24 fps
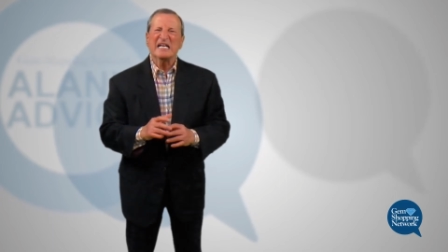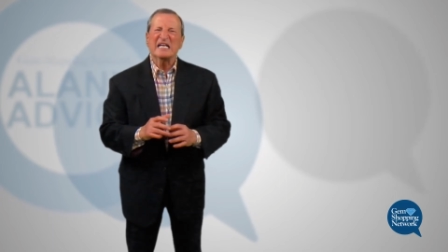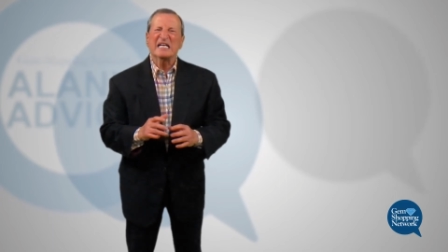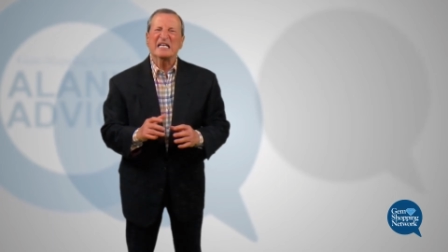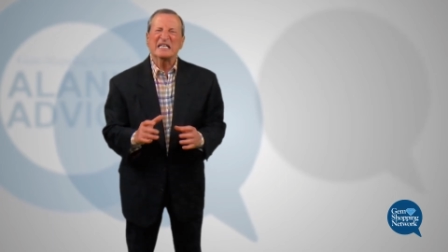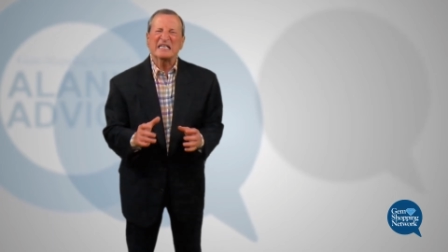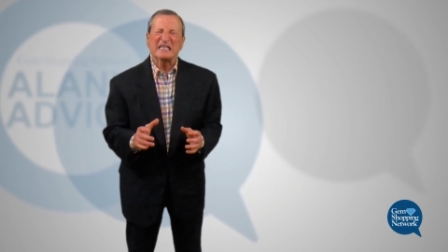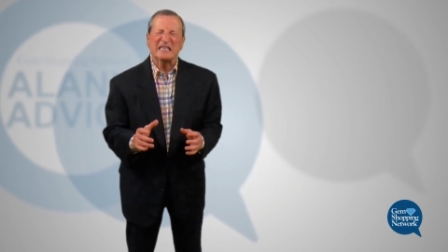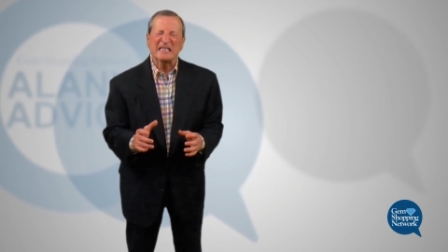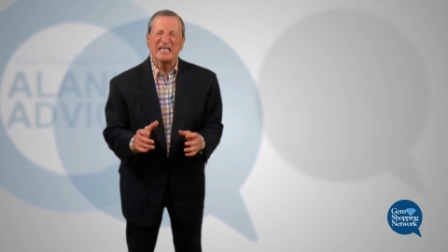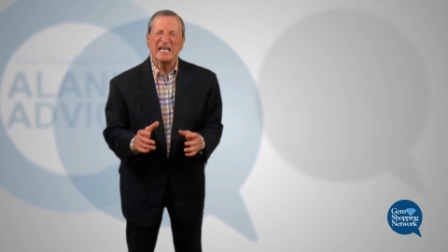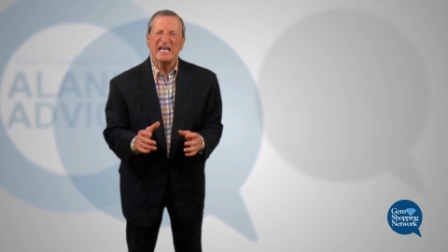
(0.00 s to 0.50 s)

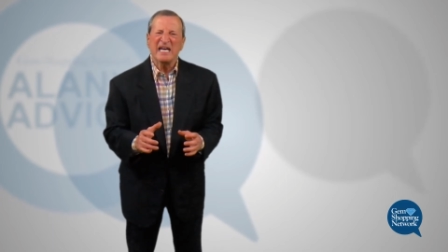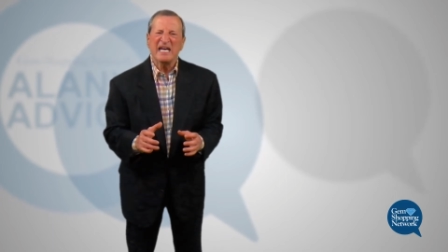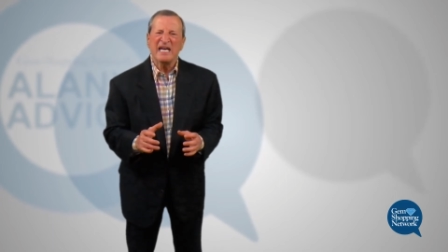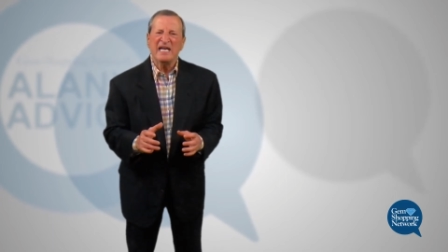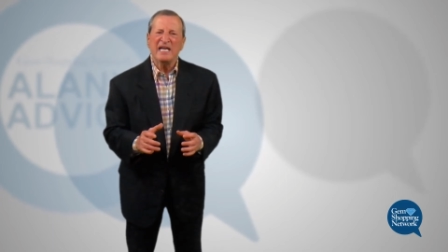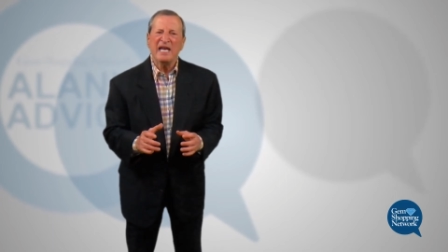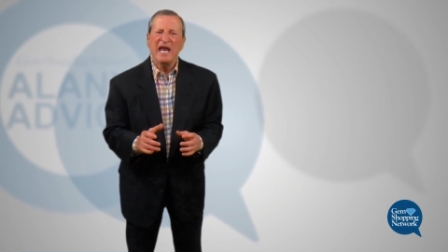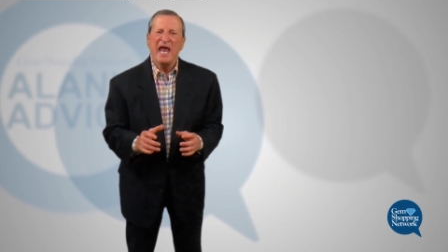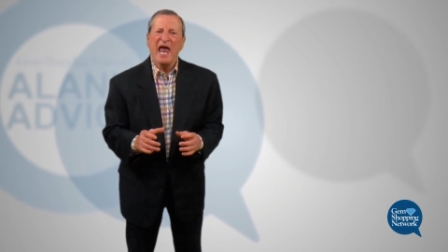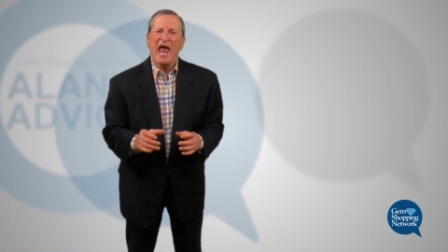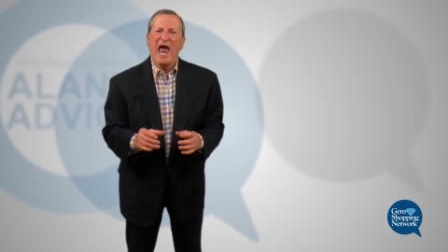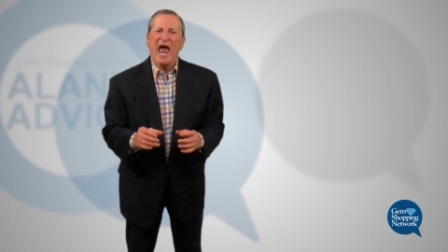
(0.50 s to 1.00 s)

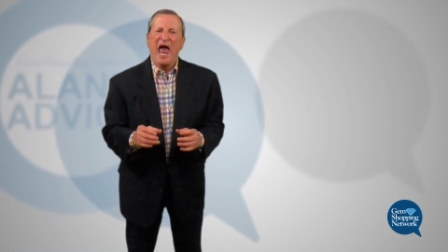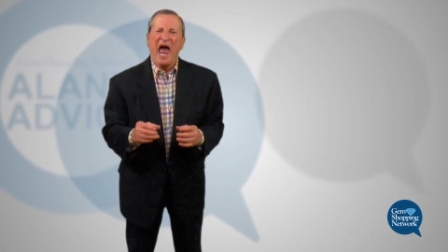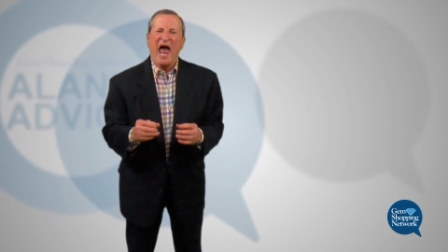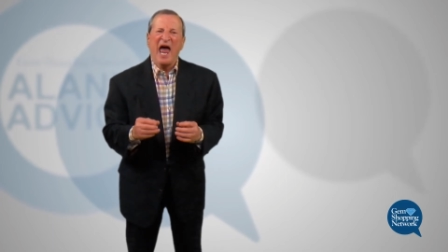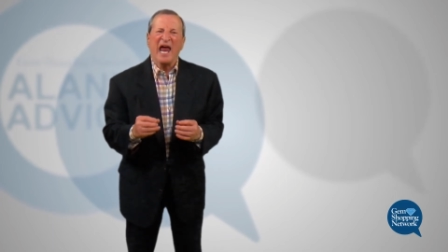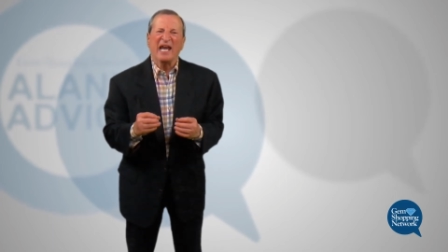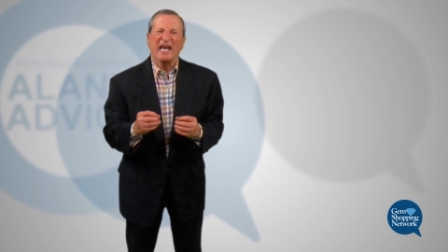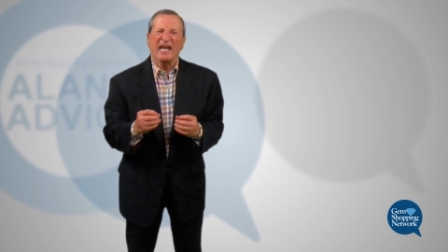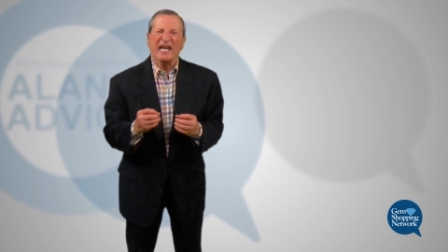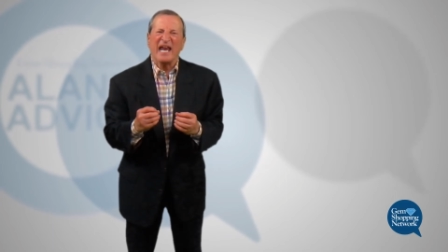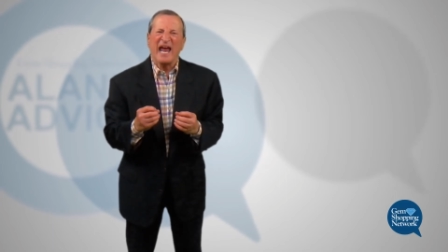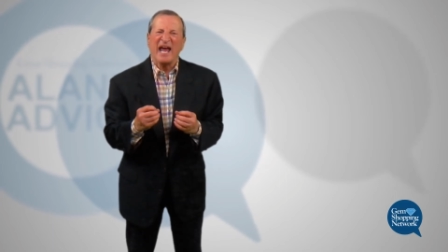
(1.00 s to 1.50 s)
clean,
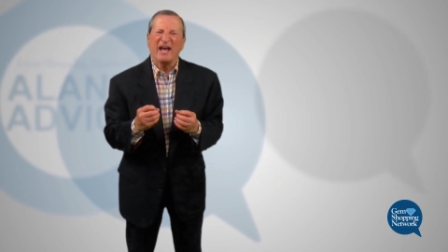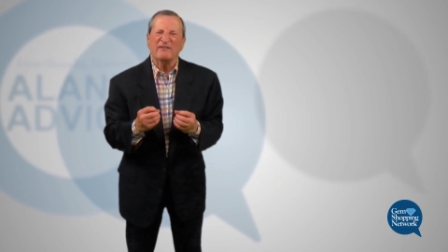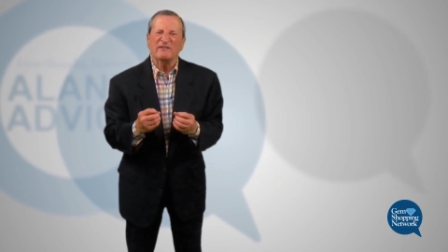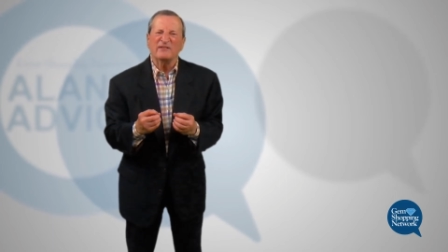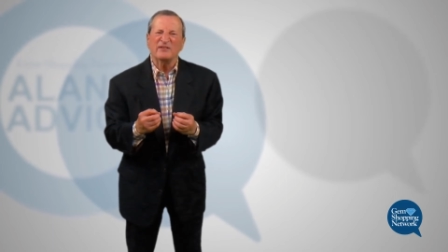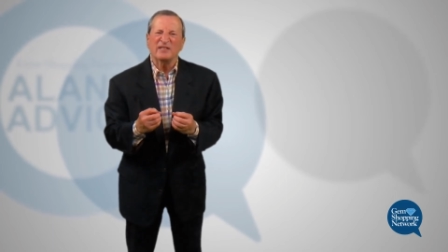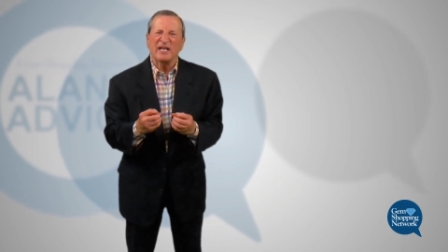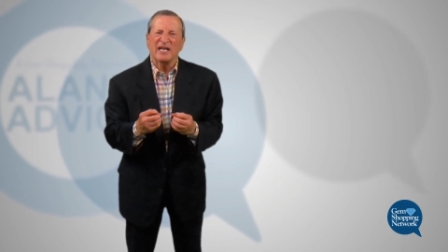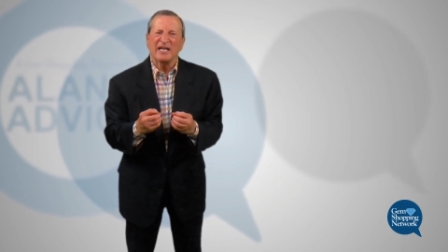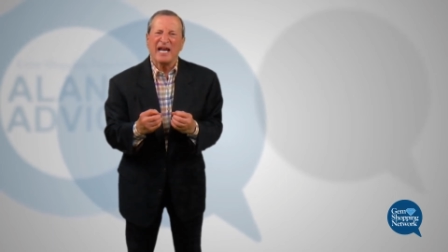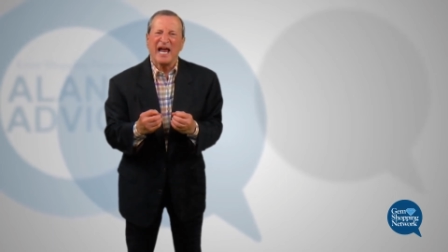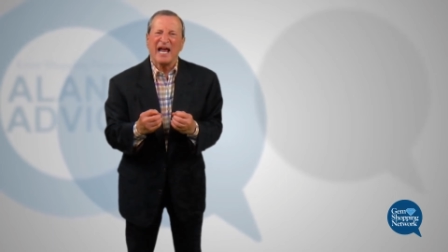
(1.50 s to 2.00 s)
and it
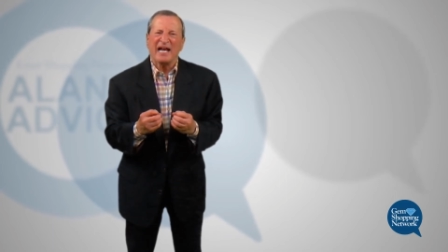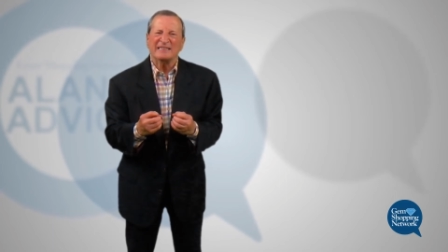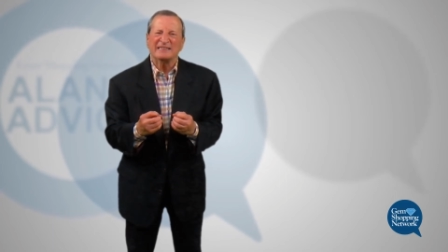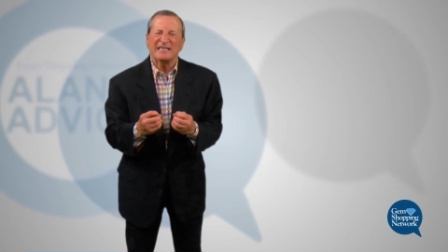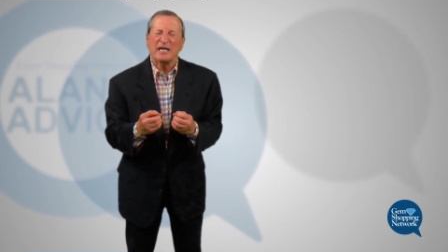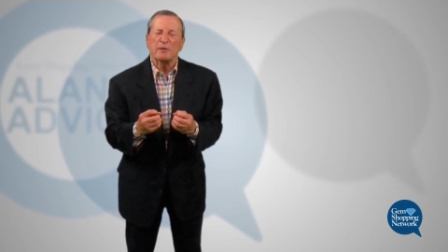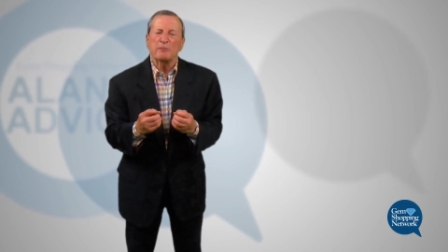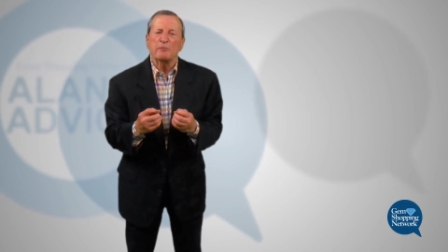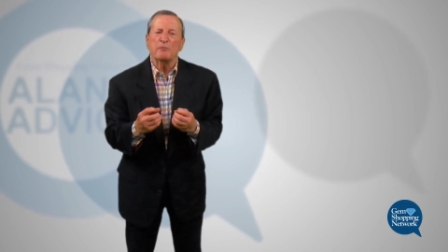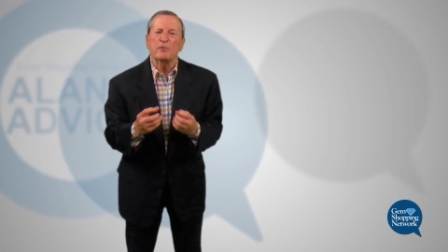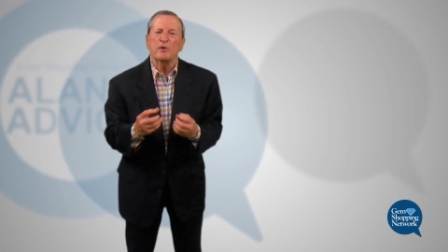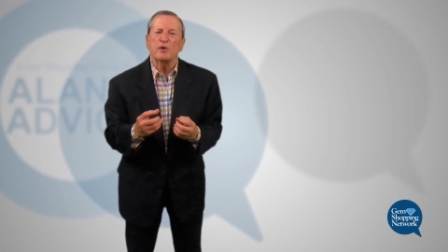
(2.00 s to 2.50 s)
has, it has
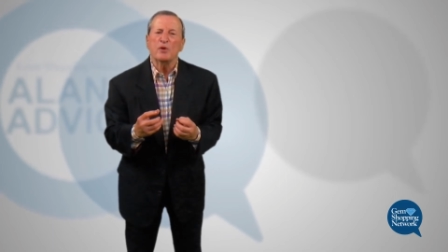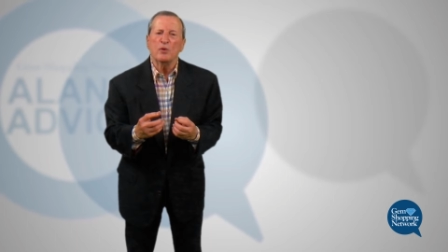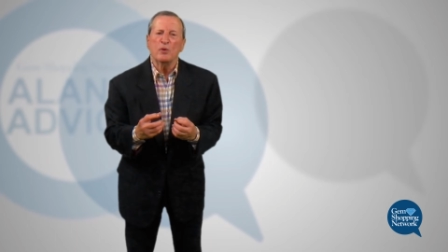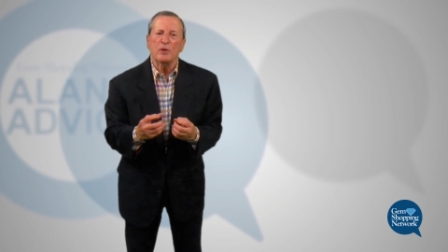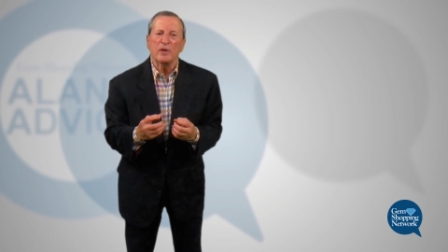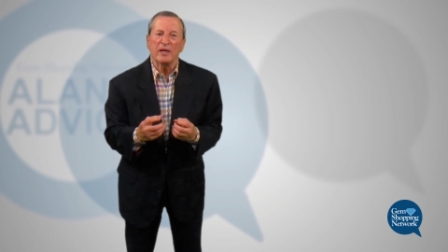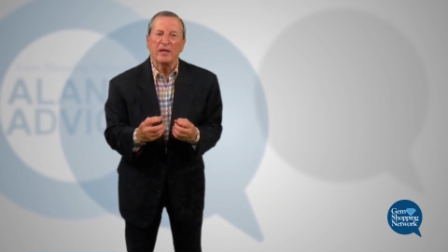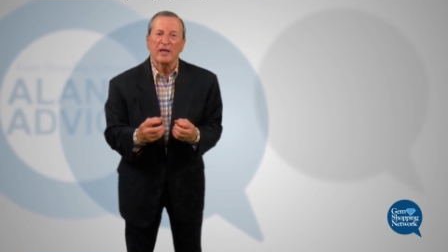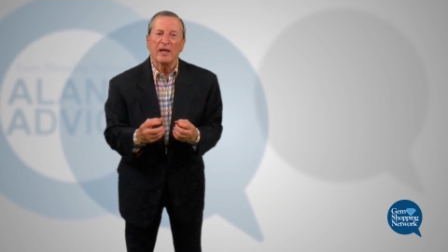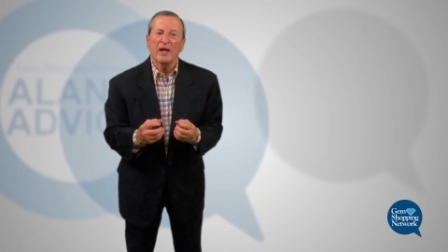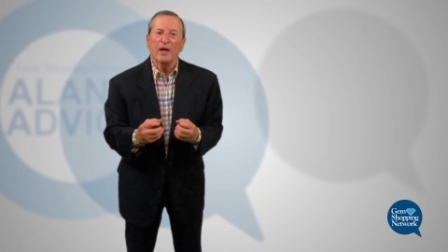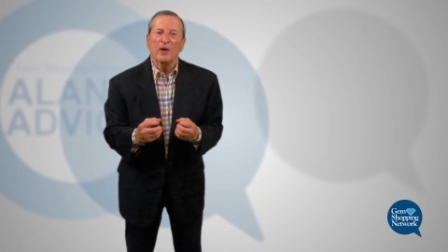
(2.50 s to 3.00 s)
that
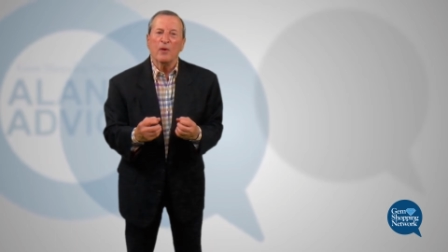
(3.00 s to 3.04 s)
beauty,